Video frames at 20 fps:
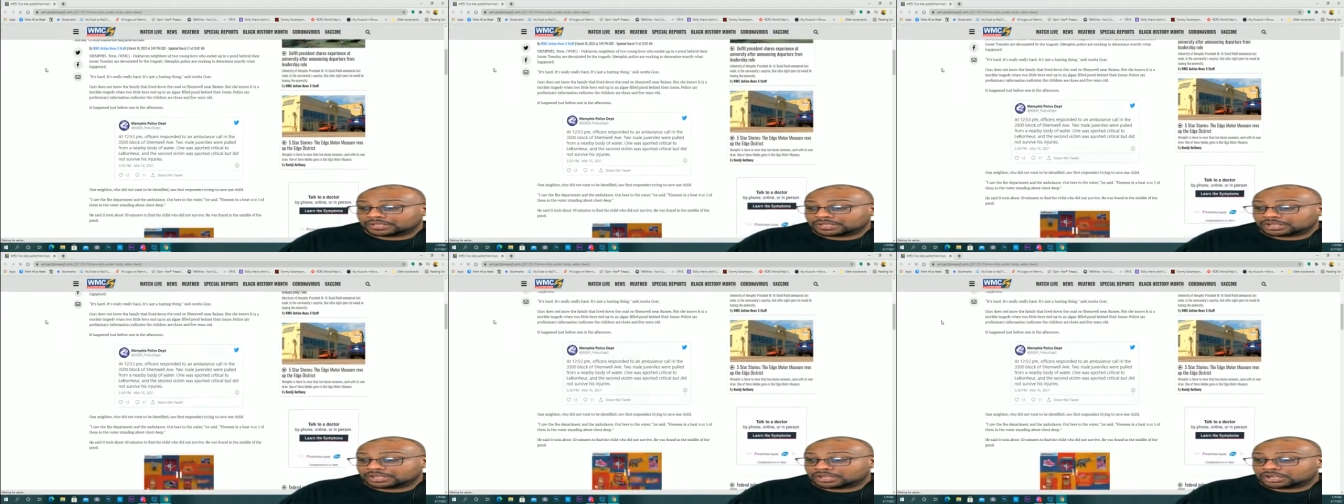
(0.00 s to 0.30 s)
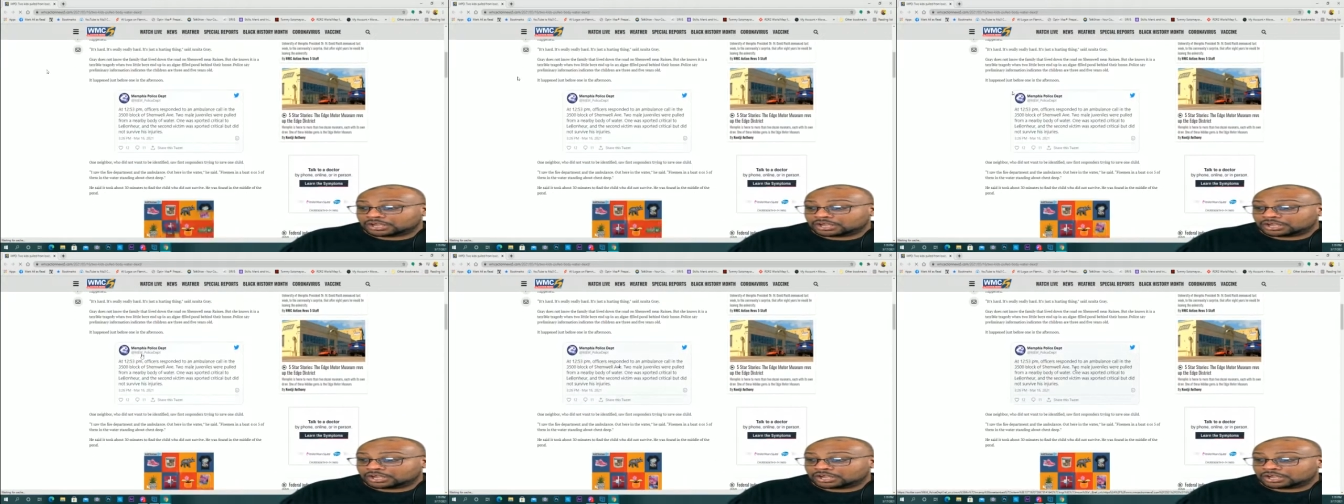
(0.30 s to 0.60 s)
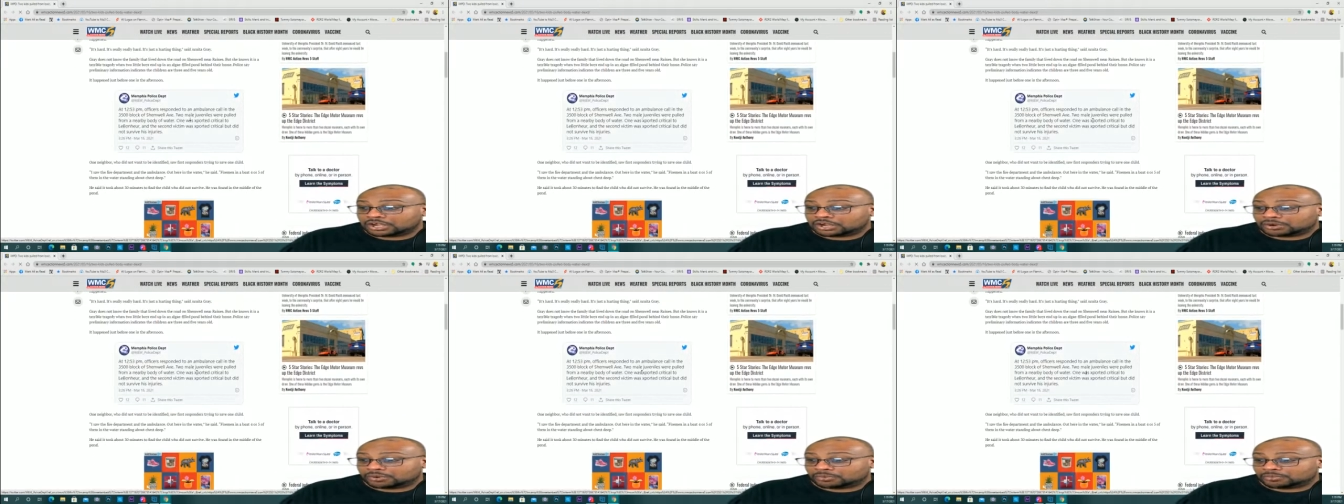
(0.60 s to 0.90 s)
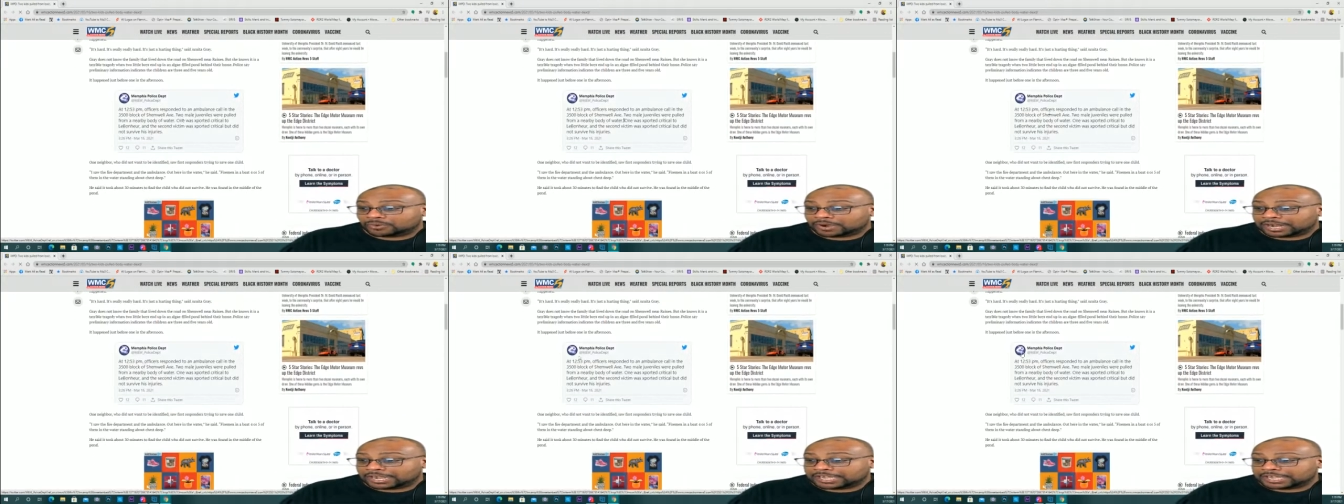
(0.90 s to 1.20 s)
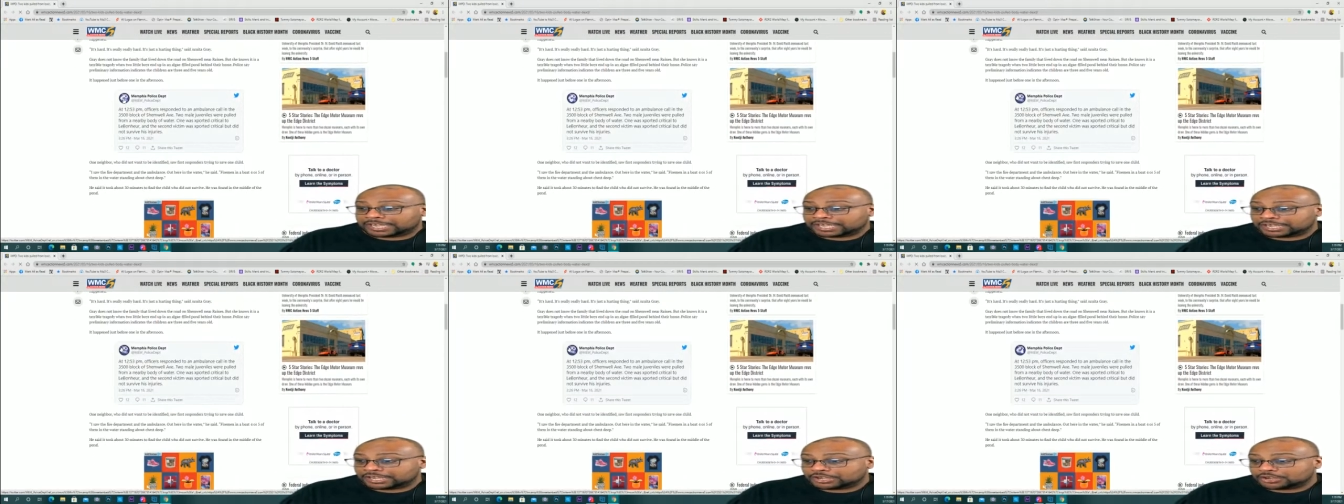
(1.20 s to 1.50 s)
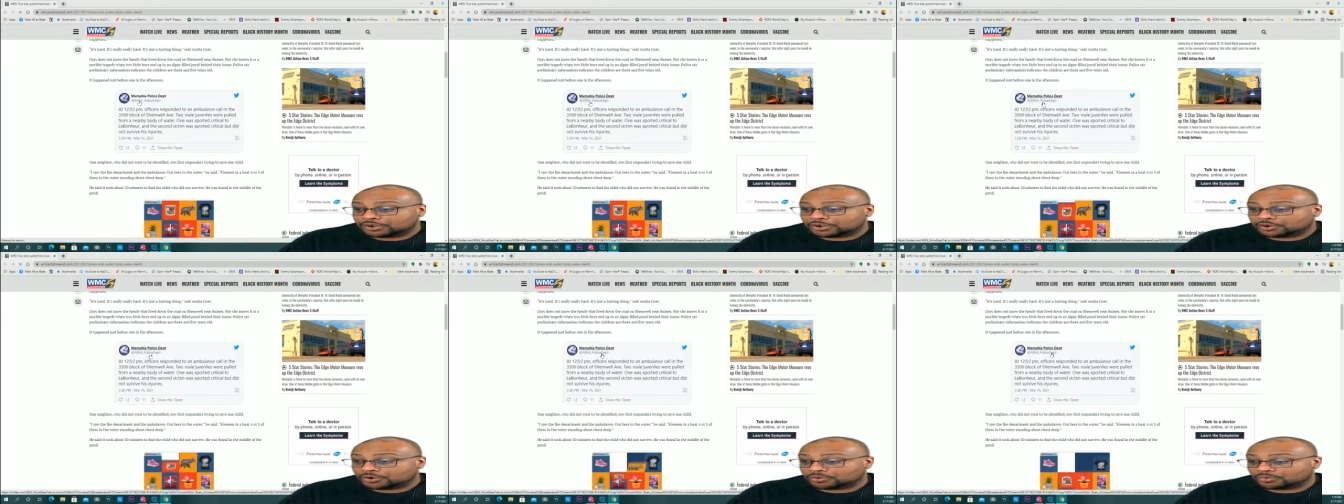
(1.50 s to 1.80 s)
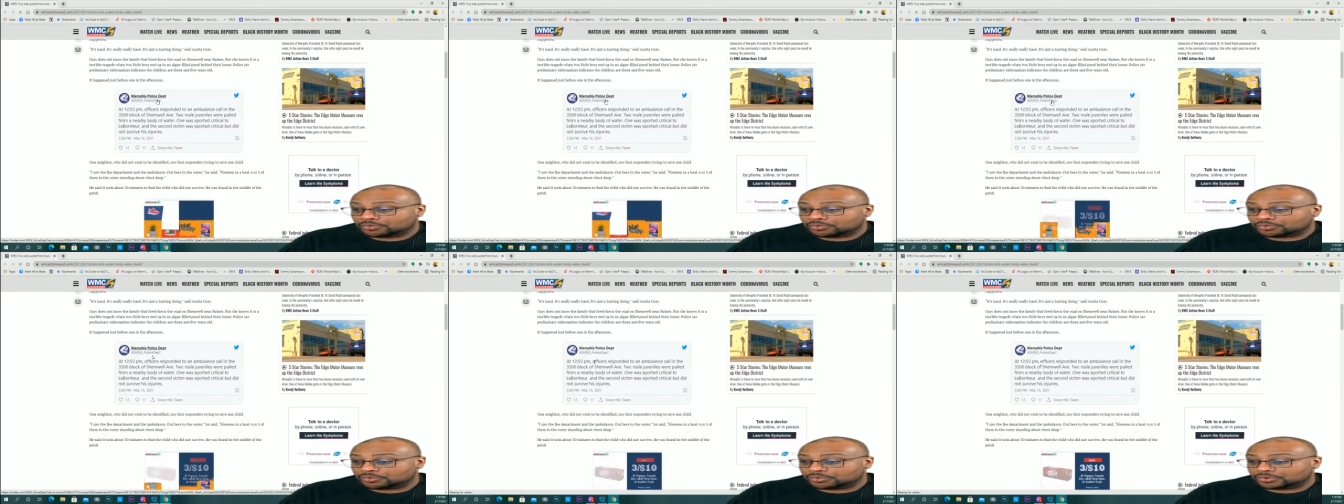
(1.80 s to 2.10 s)
Uh, right here
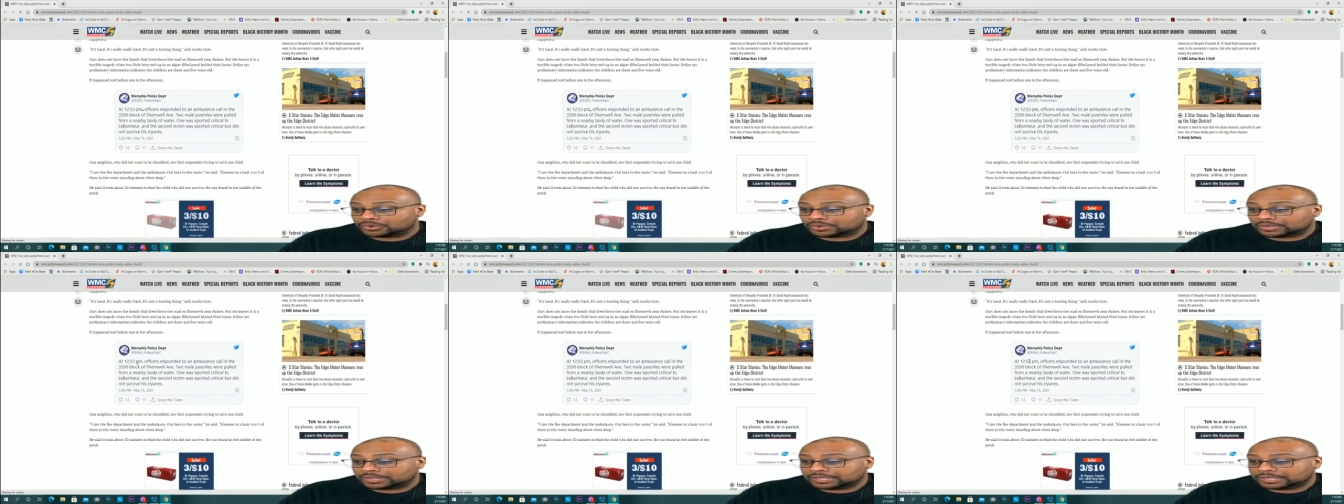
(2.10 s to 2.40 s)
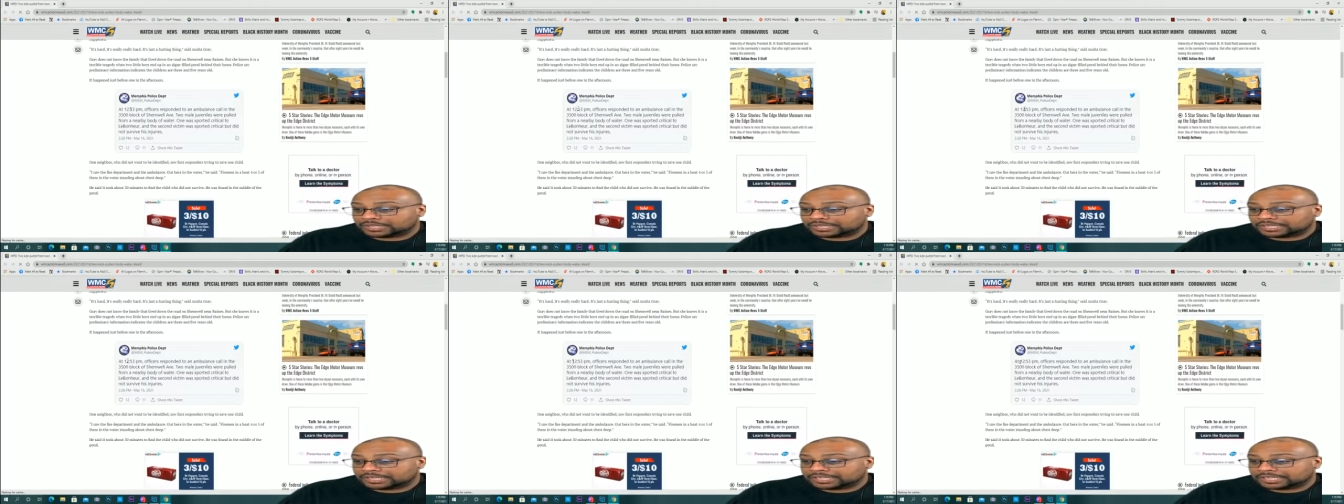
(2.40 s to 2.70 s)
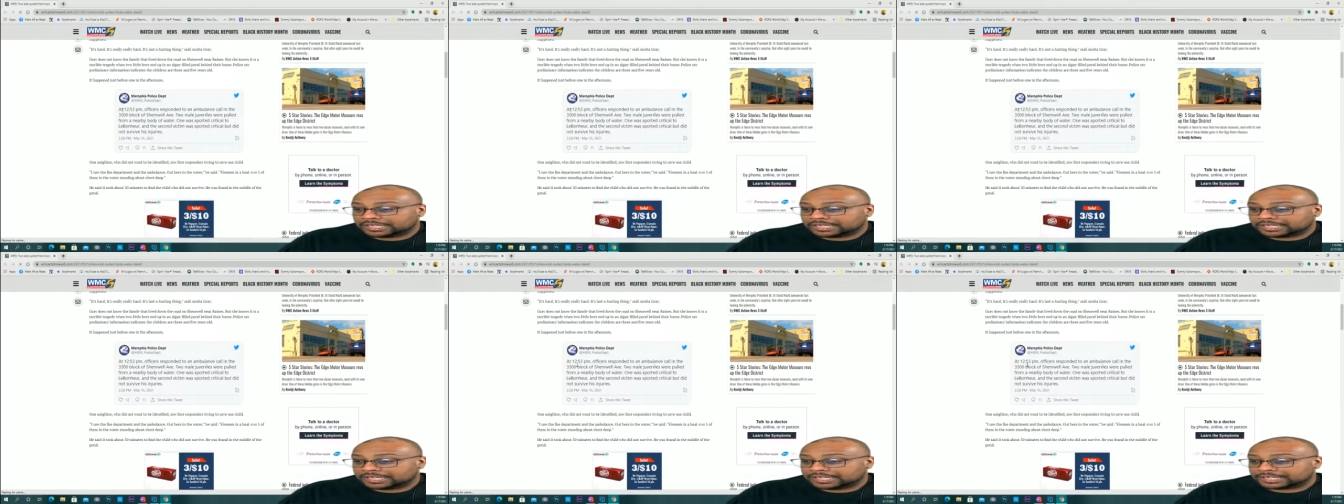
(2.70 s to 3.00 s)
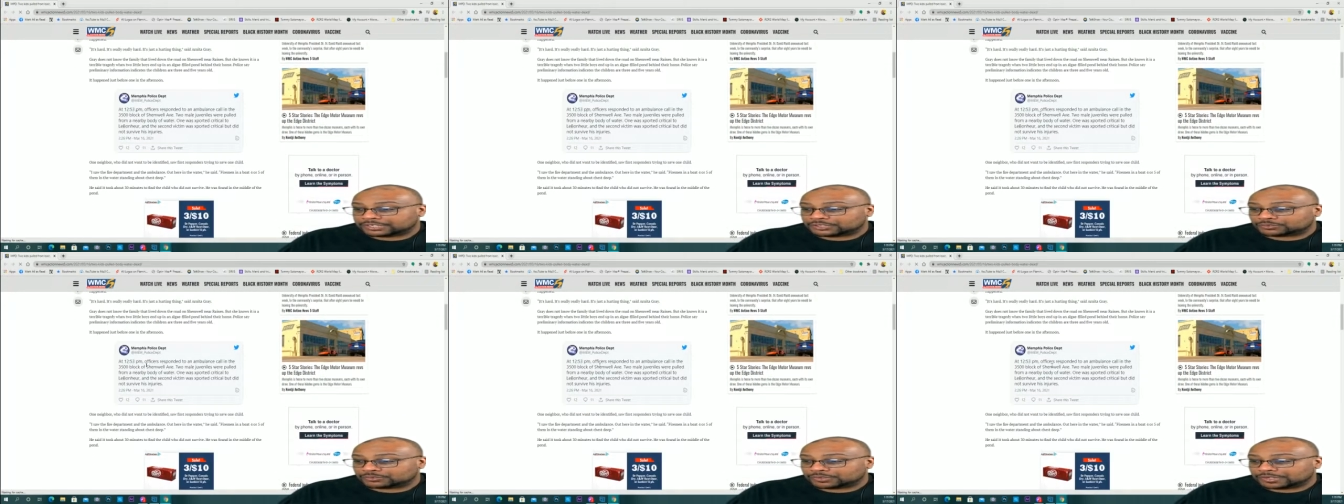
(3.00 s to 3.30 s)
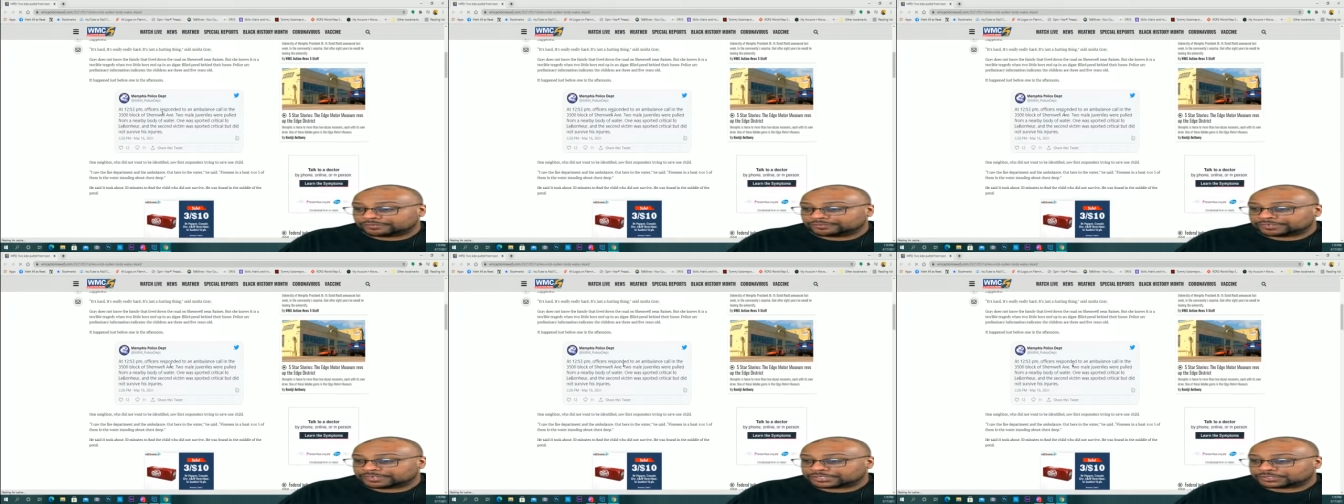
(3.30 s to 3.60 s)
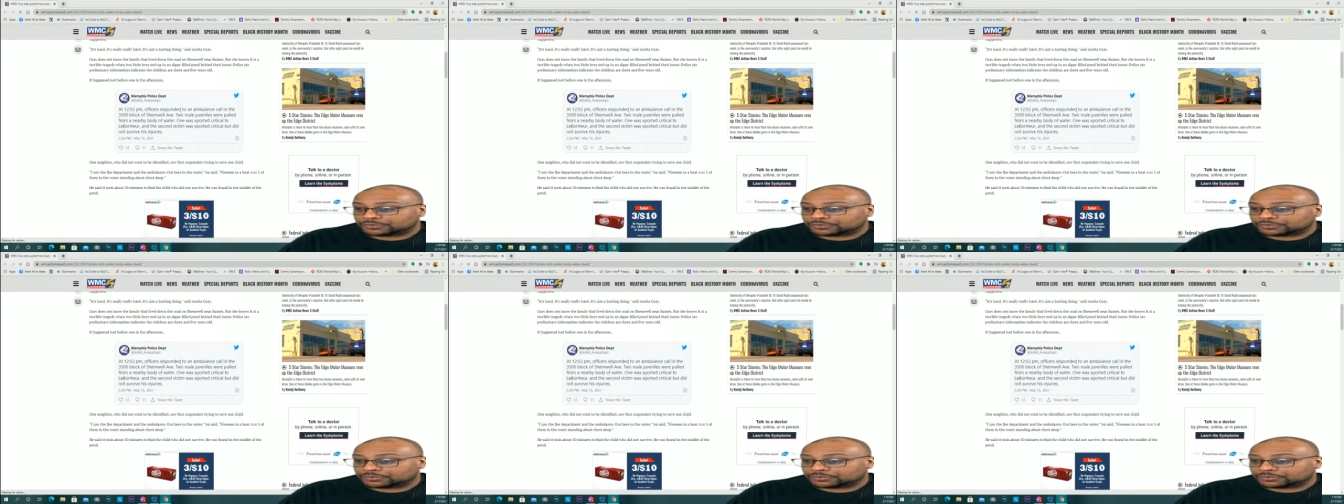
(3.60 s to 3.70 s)
at 1253,